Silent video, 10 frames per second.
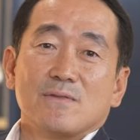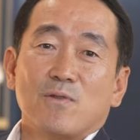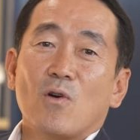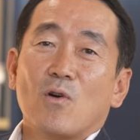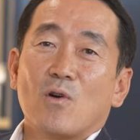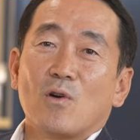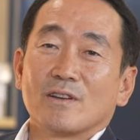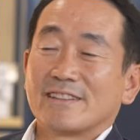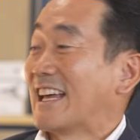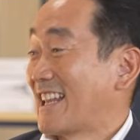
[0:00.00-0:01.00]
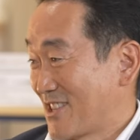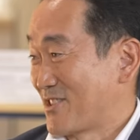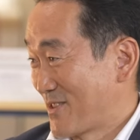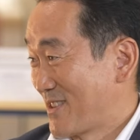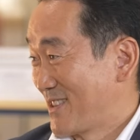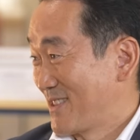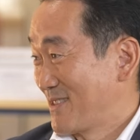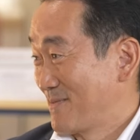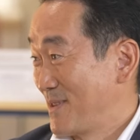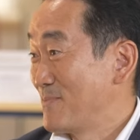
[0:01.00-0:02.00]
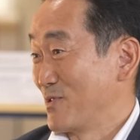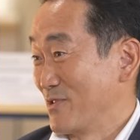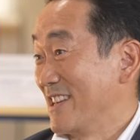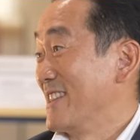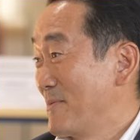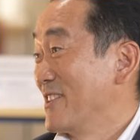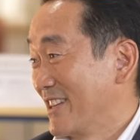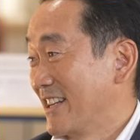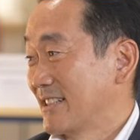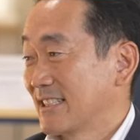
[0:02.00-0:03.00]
for tenants, people in the building.